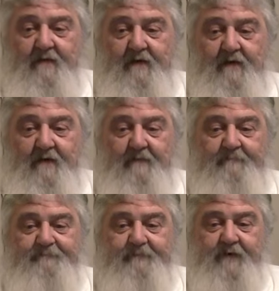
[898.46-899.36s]

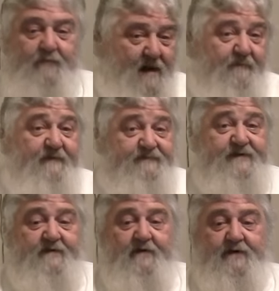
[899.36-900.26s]
They're about 50
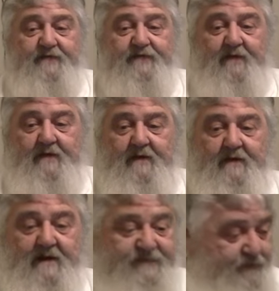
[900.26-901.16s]
degrees.
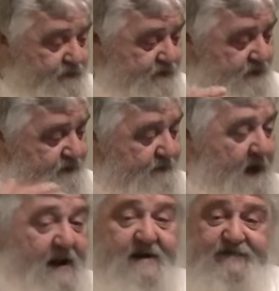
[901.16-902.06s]
That's where on the
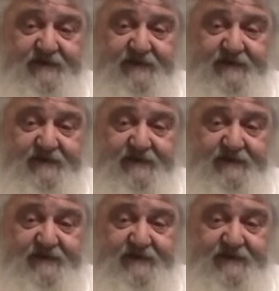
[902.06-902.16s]
bottle it